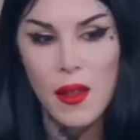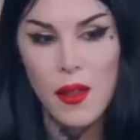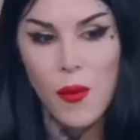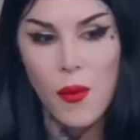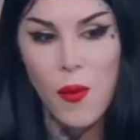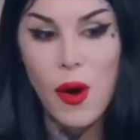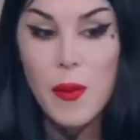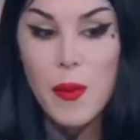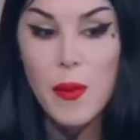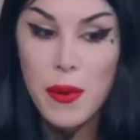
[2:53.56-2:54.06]

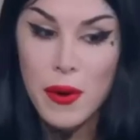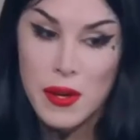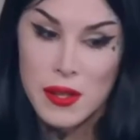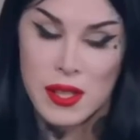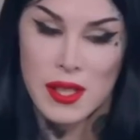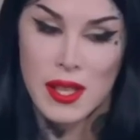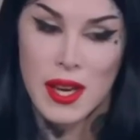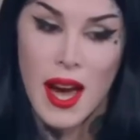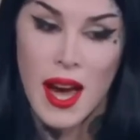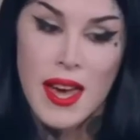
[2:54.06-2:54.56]
the one
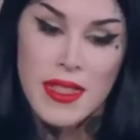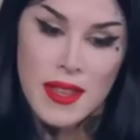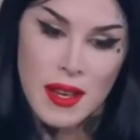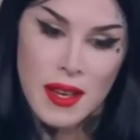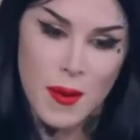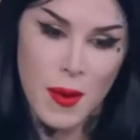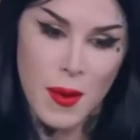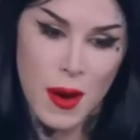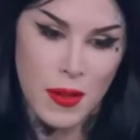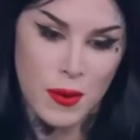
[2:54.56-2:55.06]
person that I
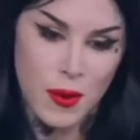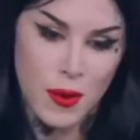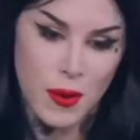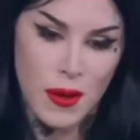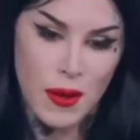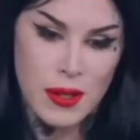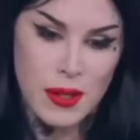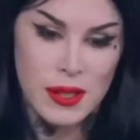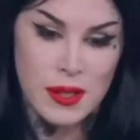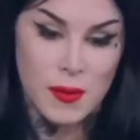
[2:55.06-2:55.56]
think about through
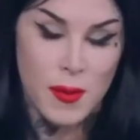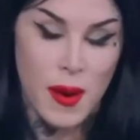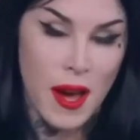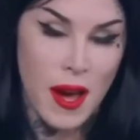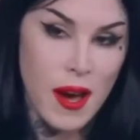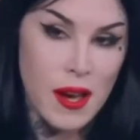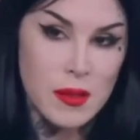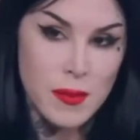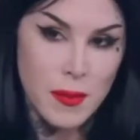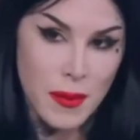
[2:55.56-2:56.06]
all this is
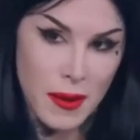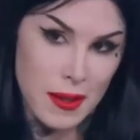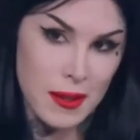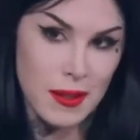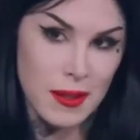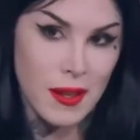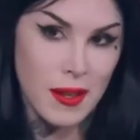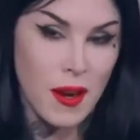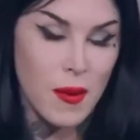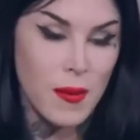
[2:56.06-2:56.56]
my
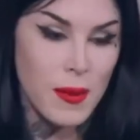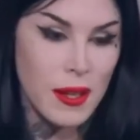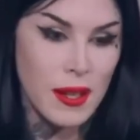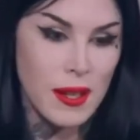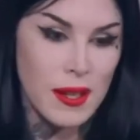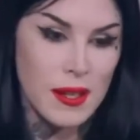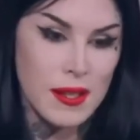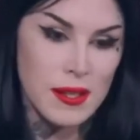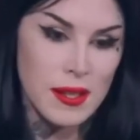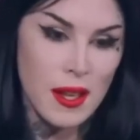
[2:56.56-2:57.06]
husband, you know,
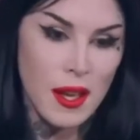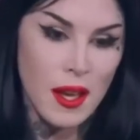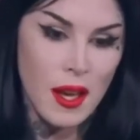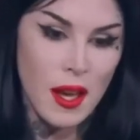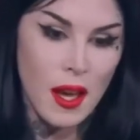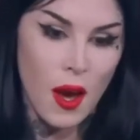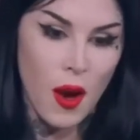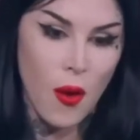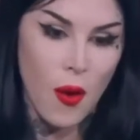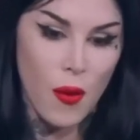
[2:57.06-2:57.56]
because
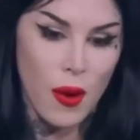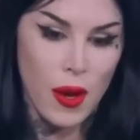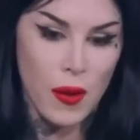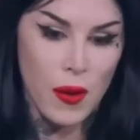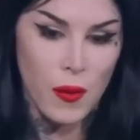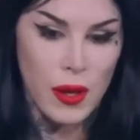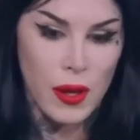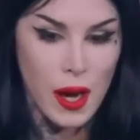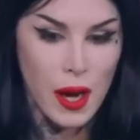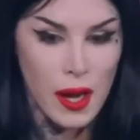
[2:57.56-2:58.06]

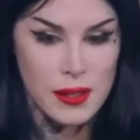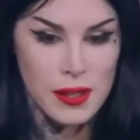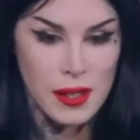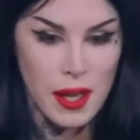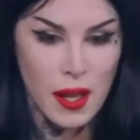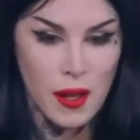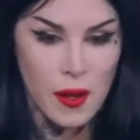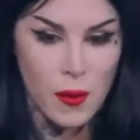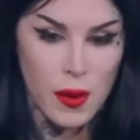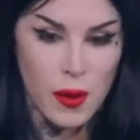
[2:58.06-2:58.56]
when we got
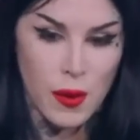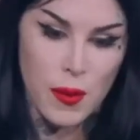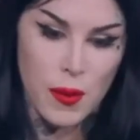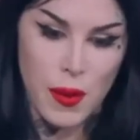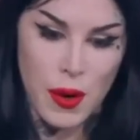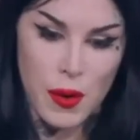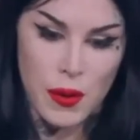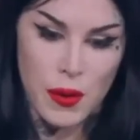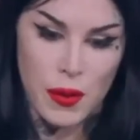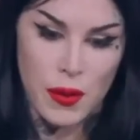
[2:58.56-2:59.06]
together, we were
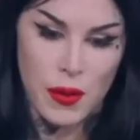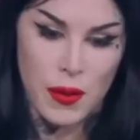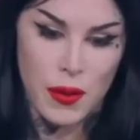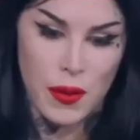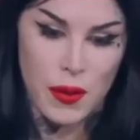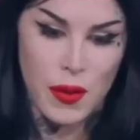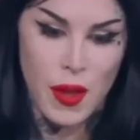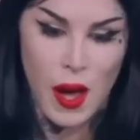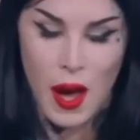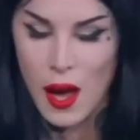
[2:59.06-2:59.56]
both
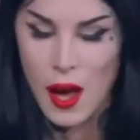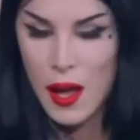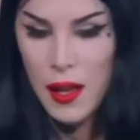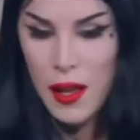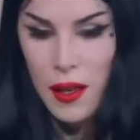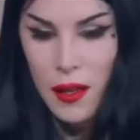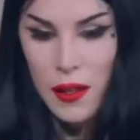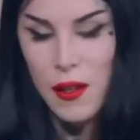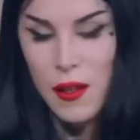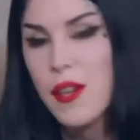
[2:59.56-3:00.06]
not
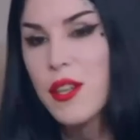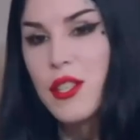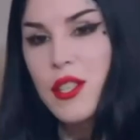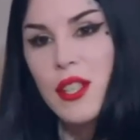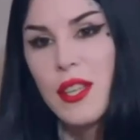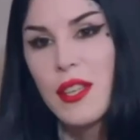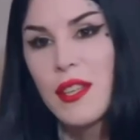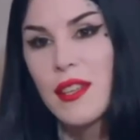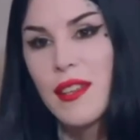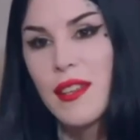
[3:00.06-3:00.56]

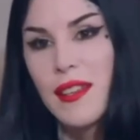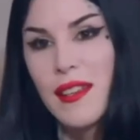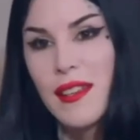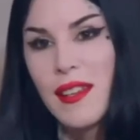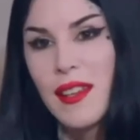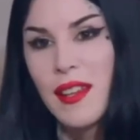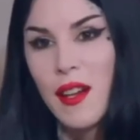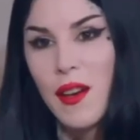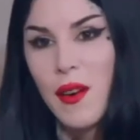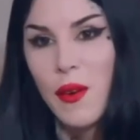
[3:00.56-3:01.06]
Christian,
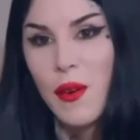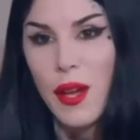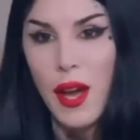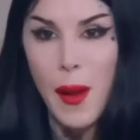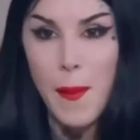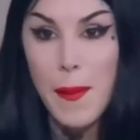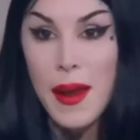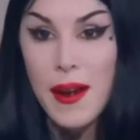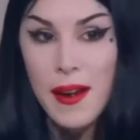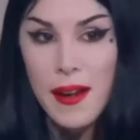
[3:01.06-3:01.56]
you know. We
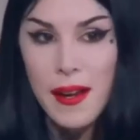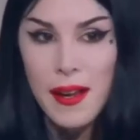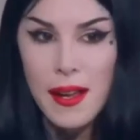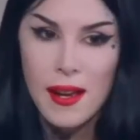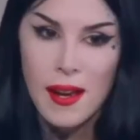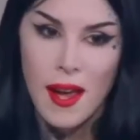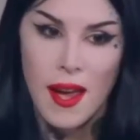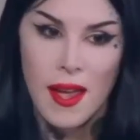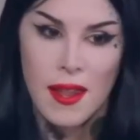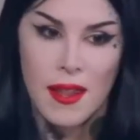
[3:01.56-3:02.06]
got
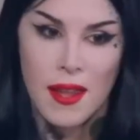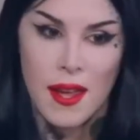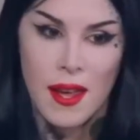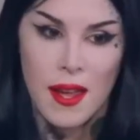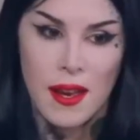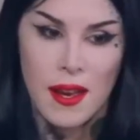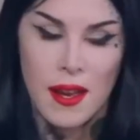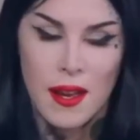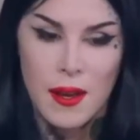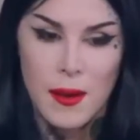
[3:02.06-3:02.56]
married, and
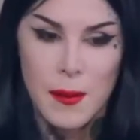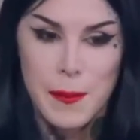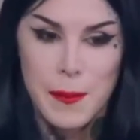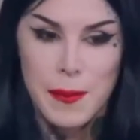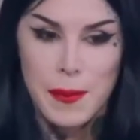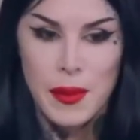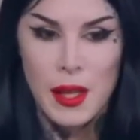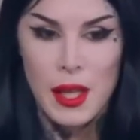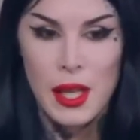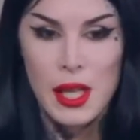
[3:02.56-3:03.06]
then
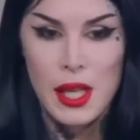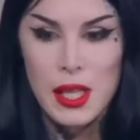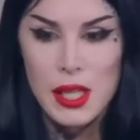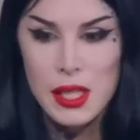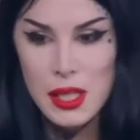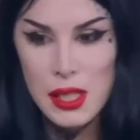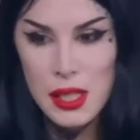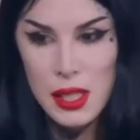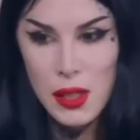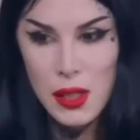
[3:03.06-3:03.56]

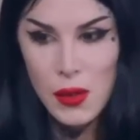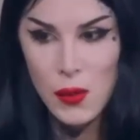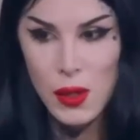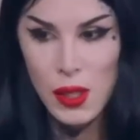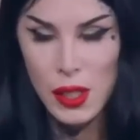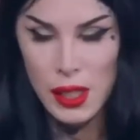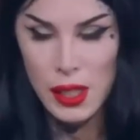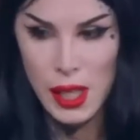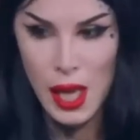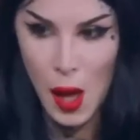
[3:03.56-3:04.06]
he's
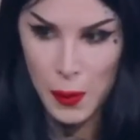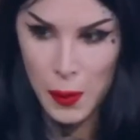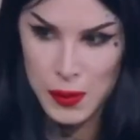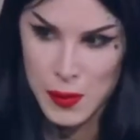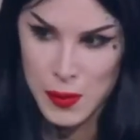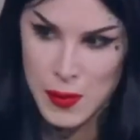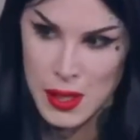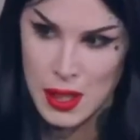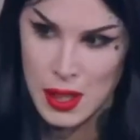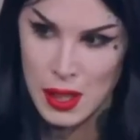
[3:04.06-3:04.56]
really
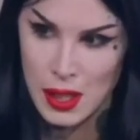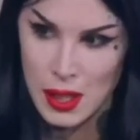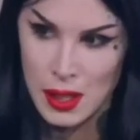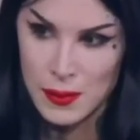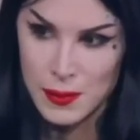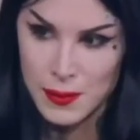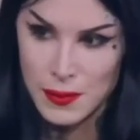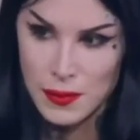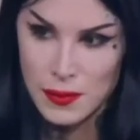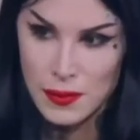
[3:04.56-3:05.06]
helped me
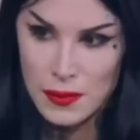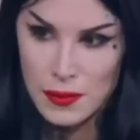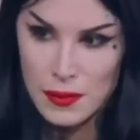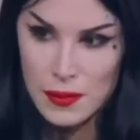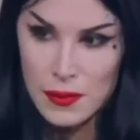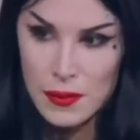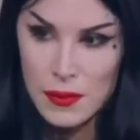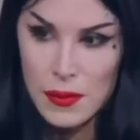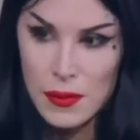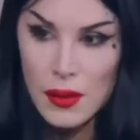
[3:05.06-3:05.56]

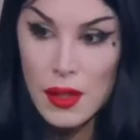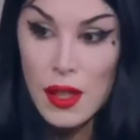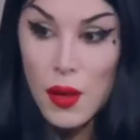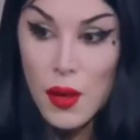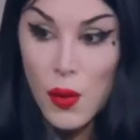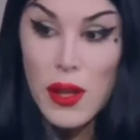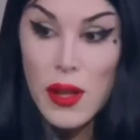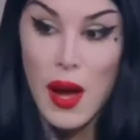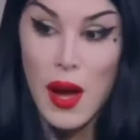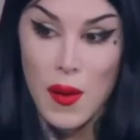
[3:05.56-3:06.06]

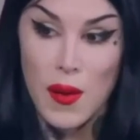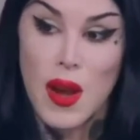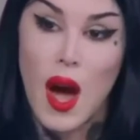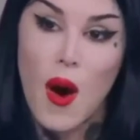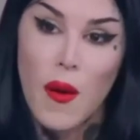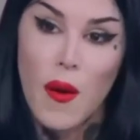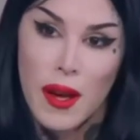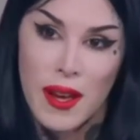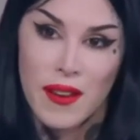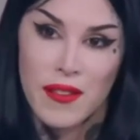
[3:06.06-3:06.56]
without
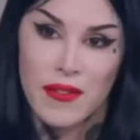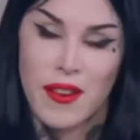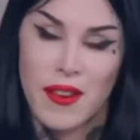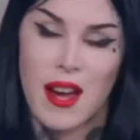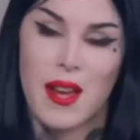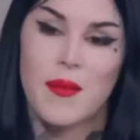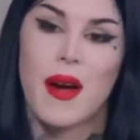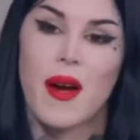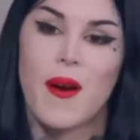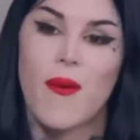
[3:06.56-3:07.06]
knowing
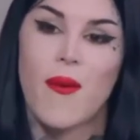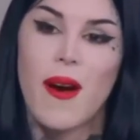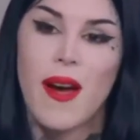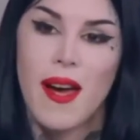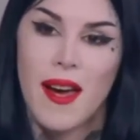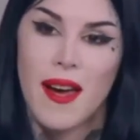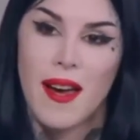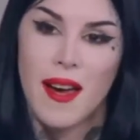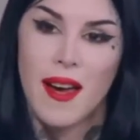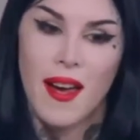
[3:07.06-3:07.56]
find my
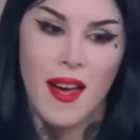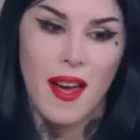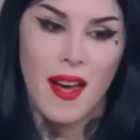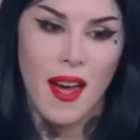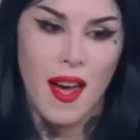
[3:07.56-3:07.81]
way.